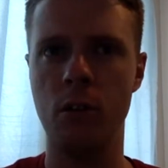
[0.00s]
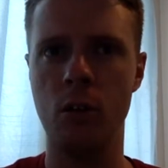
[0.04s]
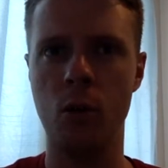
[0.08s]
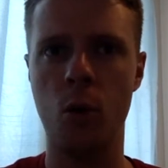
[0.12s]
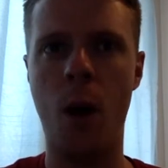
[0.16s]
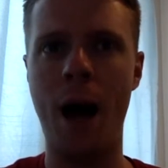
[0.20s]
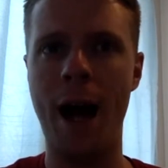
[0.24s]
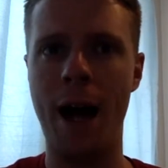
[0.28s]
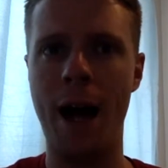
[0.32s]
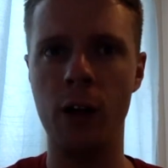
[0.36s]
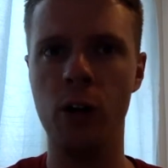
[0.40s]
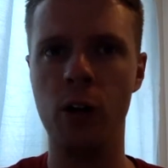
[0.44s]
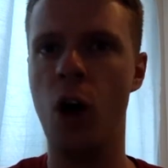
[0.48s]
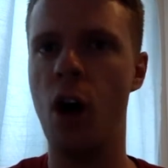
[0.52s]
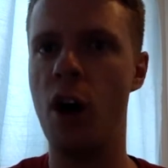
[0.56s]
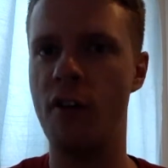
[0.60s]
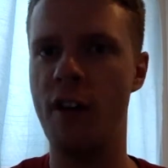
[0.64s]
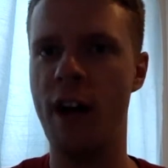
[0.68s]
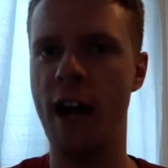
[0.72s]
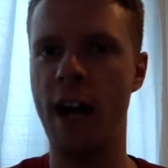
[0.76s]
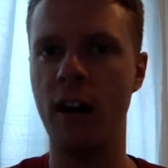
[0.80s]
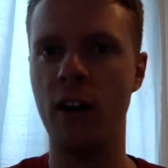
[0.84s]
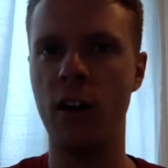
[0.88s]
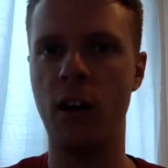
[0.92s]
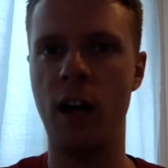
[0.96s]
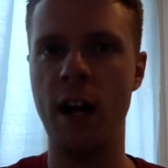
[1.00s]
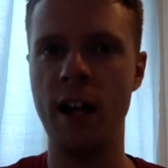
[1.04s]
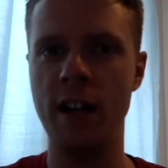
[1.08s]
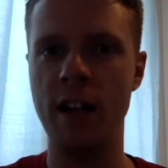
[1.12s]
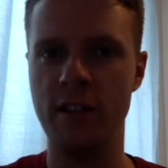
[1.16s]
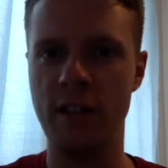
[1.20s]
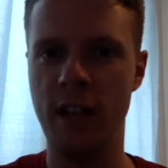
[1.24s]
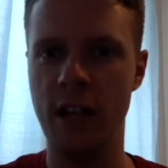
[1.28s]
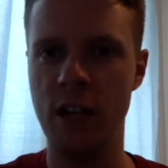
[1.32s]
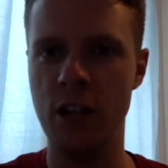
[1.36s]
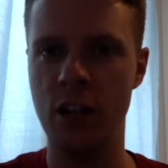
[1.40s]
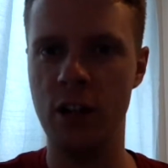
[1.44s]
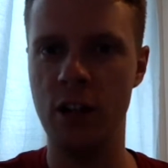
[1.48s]
quite a lot of our
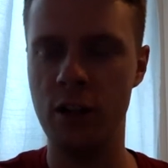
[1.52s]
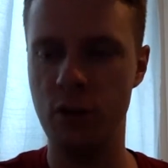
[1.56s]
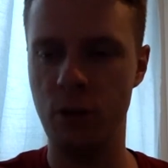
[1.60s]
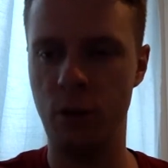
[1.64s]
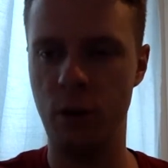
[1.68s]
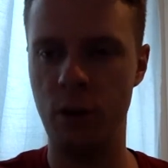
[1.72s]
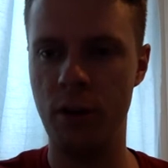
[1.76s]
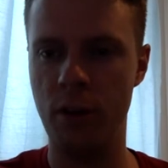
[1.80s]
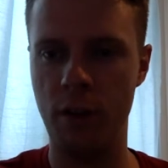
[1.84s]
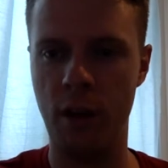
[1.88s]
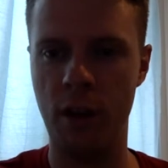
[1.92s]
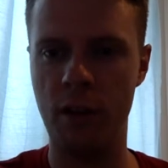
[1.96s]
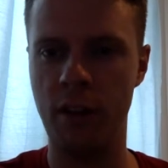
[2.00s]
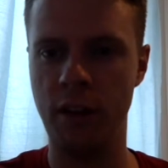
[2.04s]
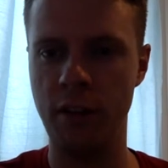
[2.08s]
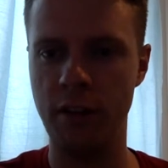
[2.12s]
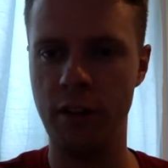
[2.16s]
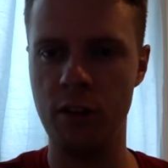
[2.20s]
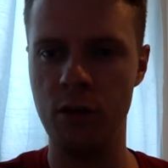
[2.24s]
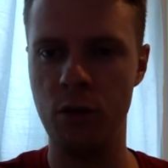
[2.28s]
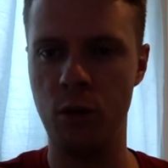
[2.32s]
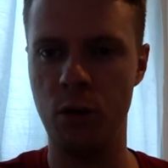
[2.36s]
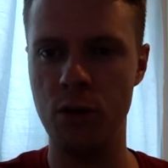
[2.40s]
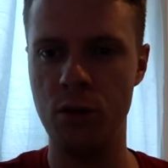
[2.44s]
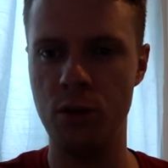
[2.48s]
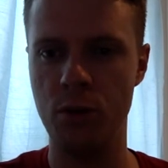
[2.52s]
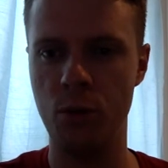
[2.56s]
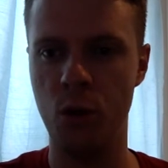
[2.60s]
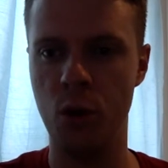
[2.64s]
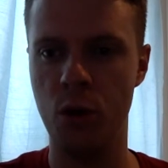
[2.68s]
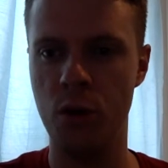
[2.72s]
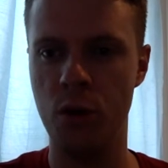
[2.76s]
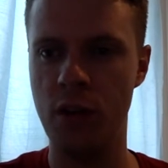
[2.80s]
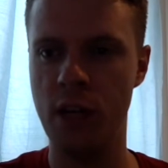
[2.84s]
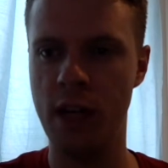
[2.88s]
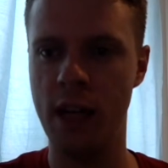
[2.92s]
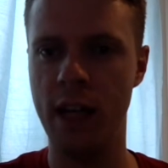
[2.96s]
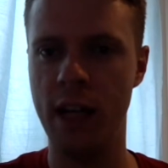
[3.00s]
clients actually, so I think this one's
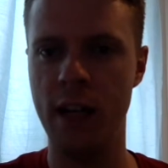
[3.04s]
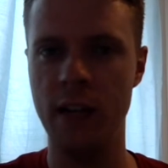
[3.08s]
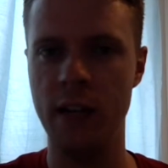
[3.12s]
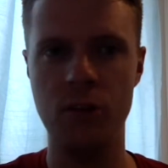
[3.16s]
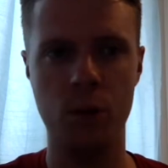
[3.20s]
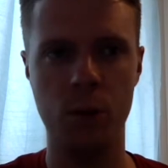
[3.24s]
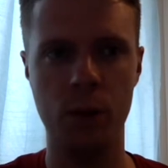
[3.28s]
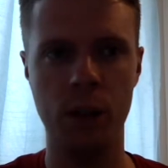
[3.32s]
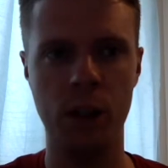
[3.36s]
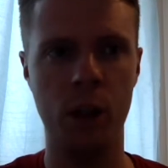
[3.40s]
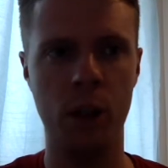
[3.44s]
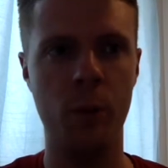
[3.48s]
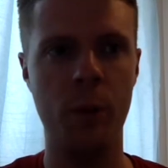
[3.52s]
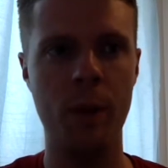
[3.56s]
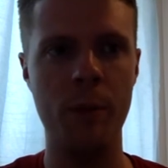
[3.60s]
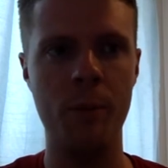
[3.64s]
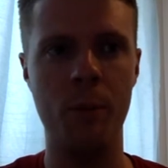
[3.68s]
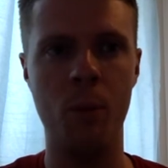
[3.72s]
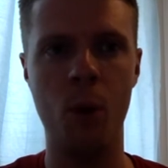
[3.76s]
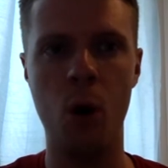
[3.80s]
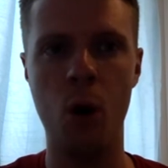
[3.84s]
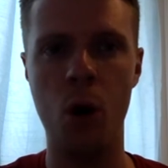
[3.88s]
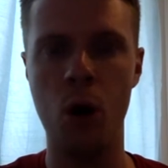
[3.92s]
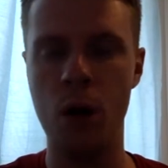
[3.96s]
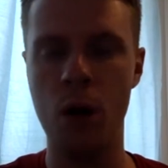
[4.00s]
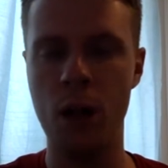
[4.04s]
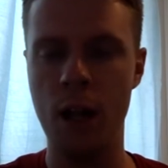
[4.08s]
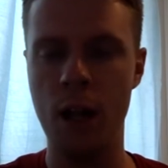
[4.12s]
worth digging into a little bit more.